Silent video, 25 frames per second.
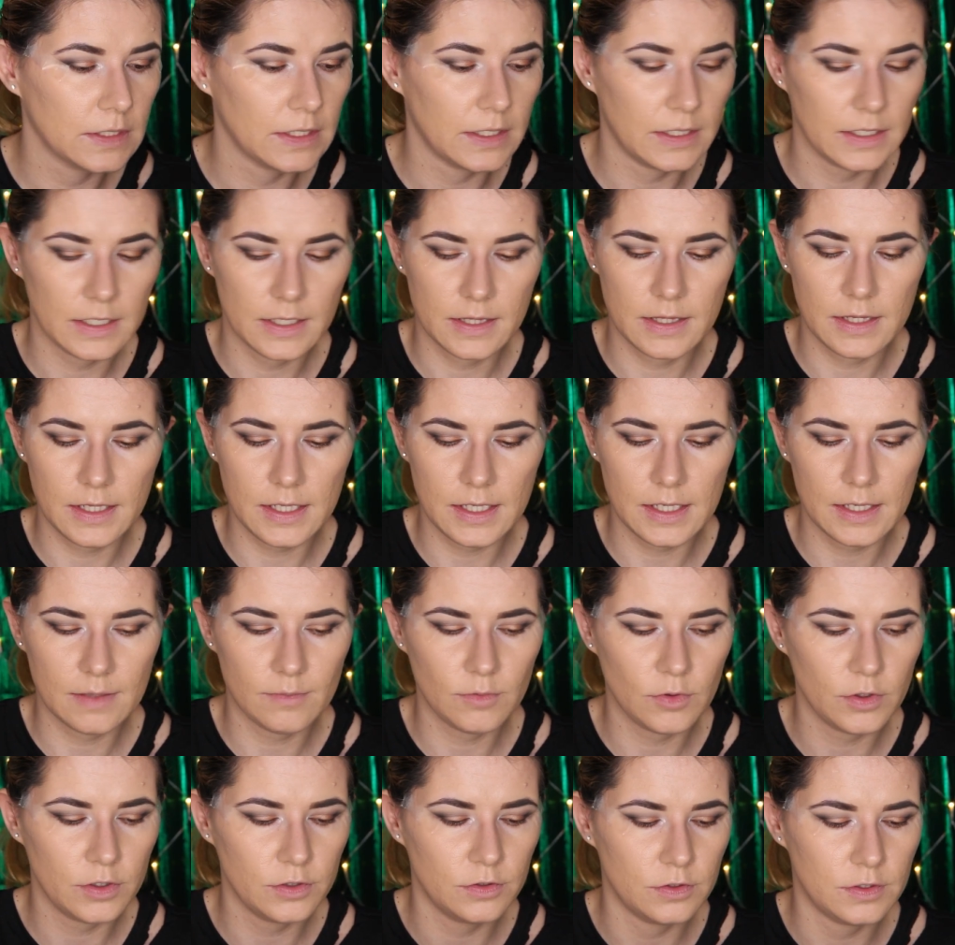and I think
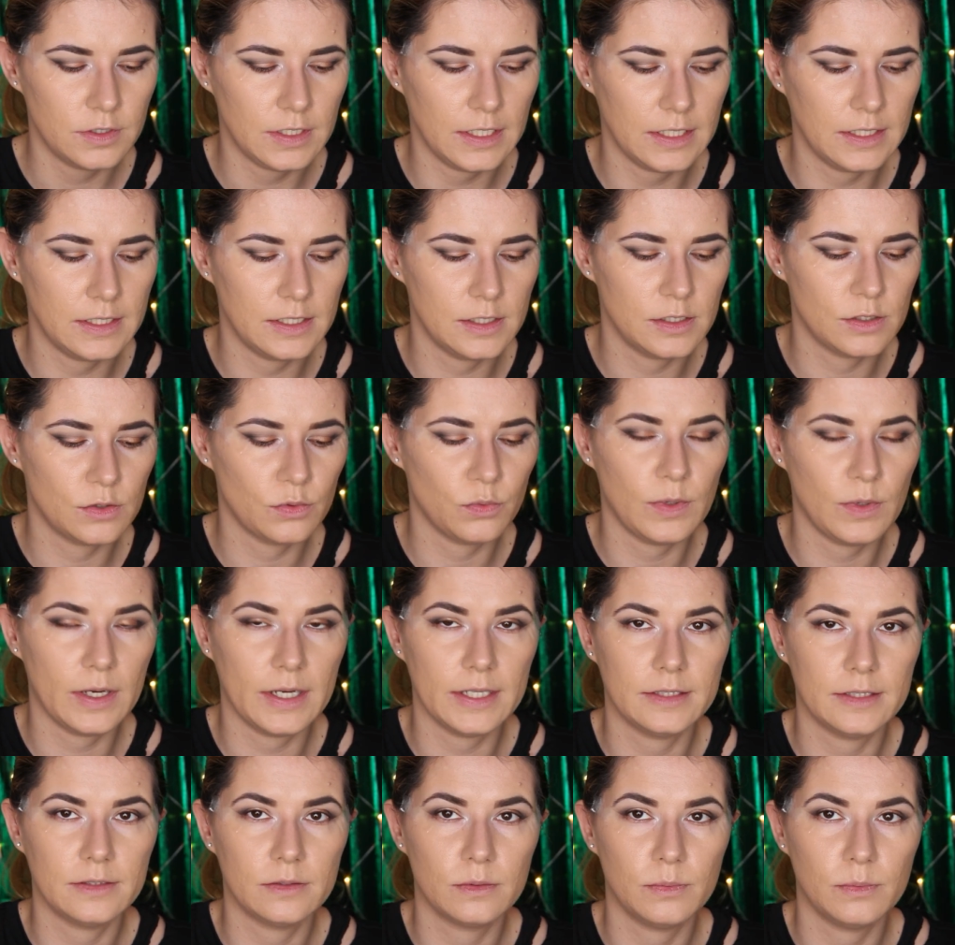I'm going to take this
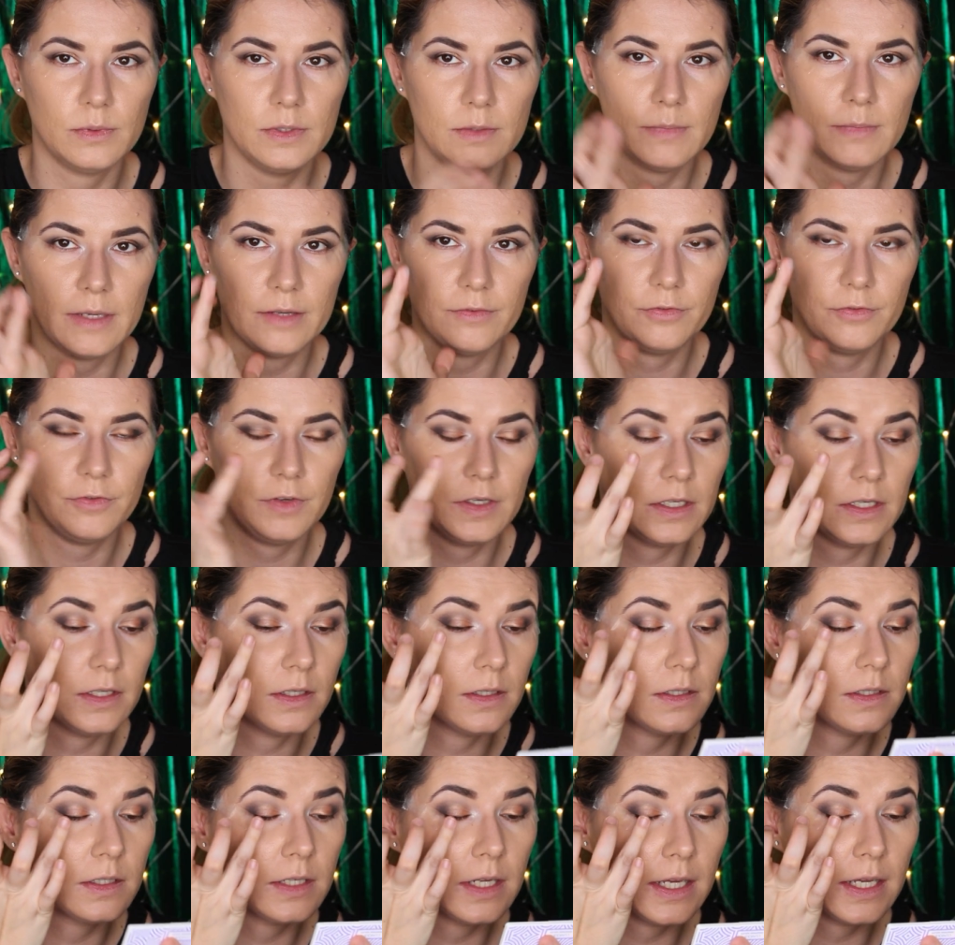white with my
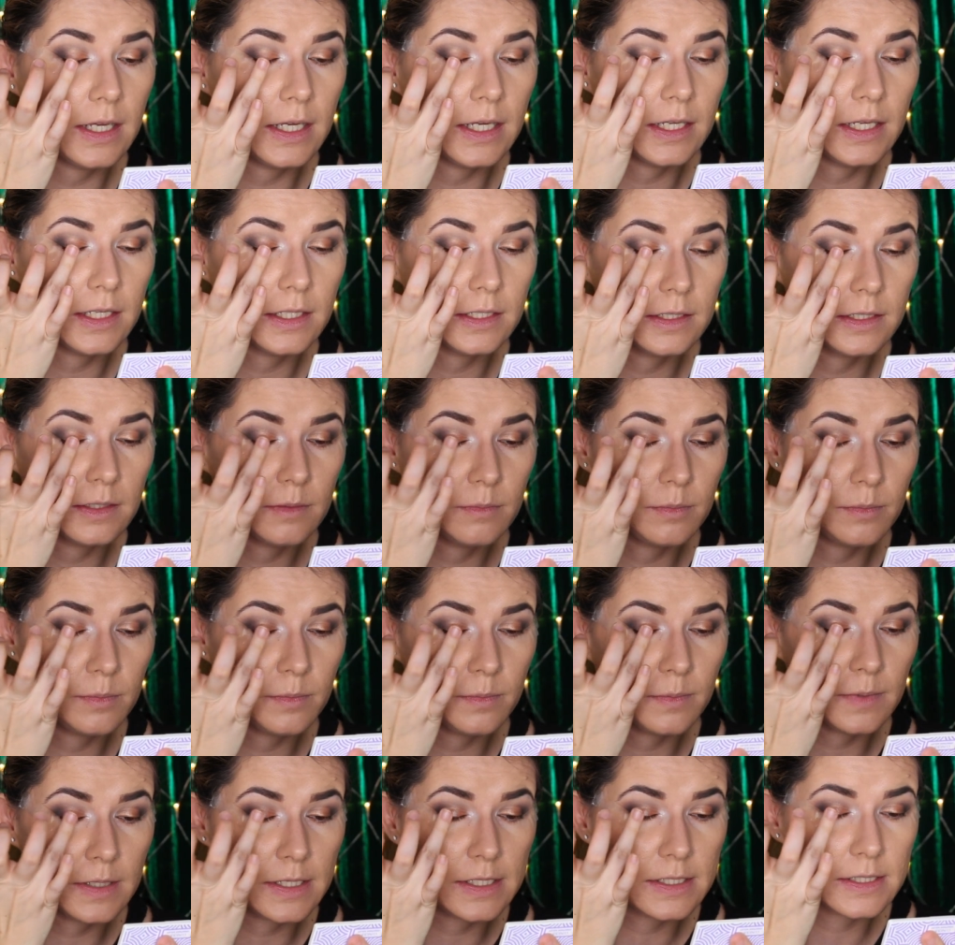finger and
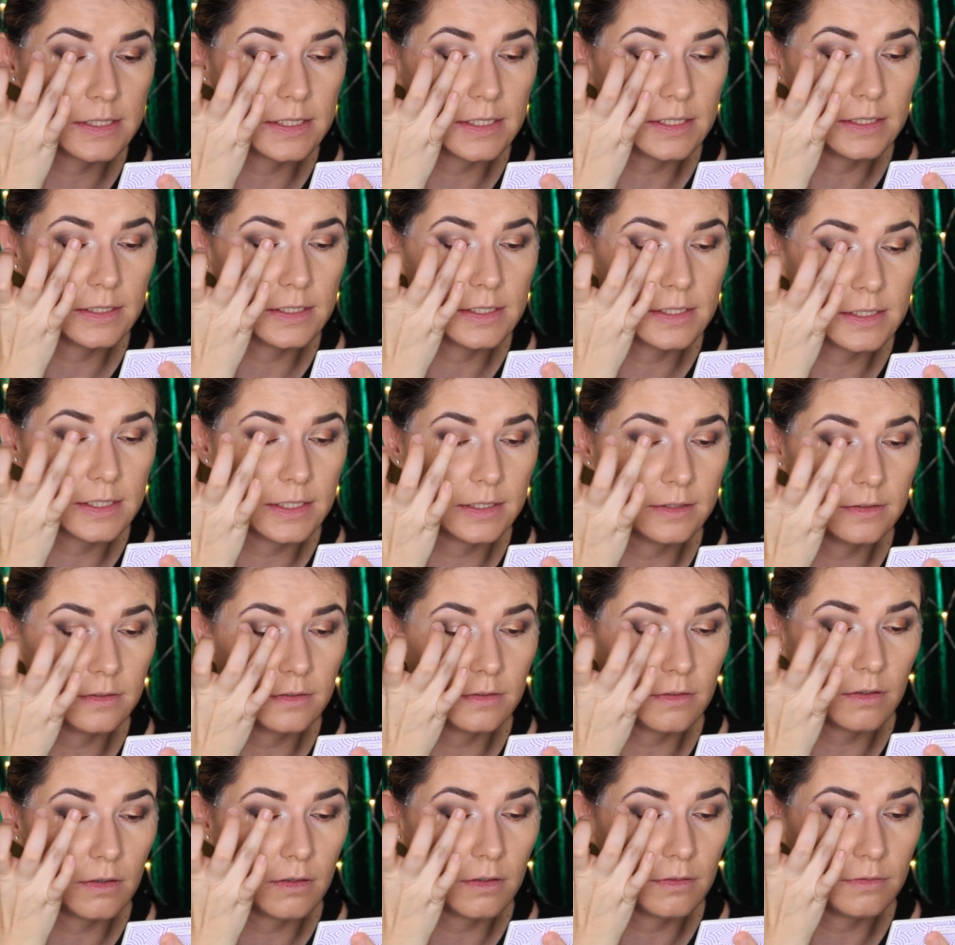press in the
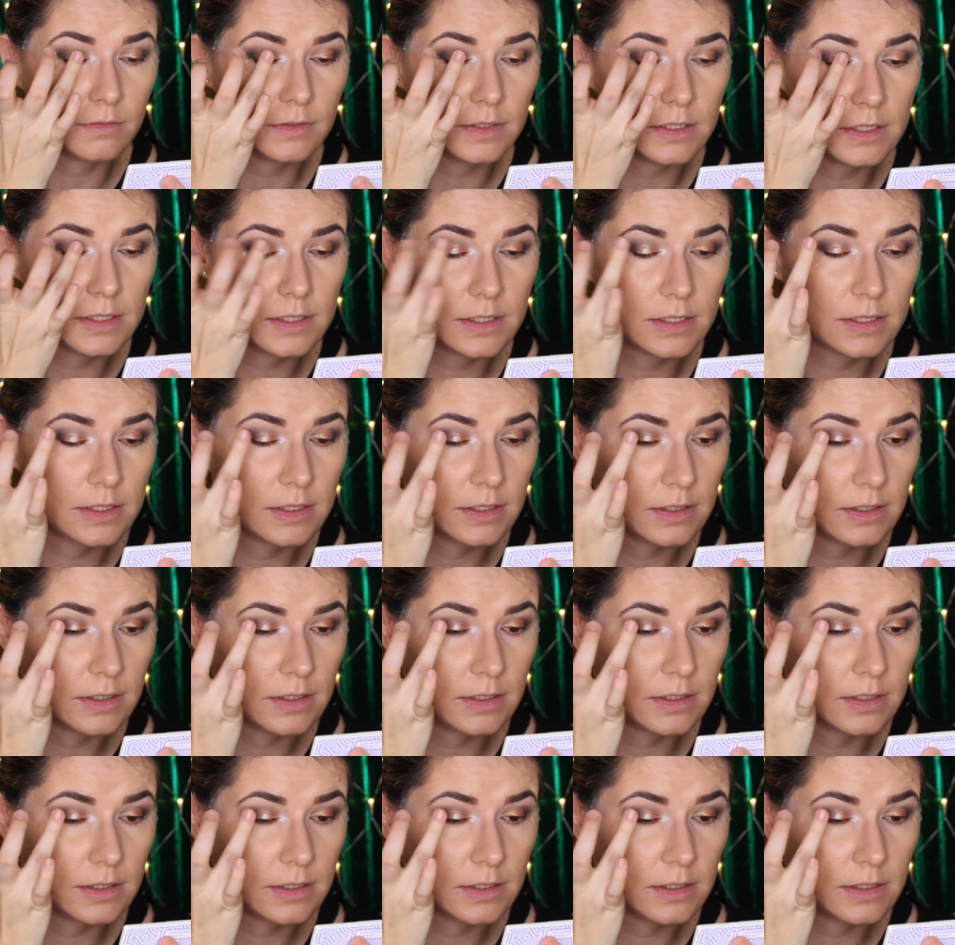center of this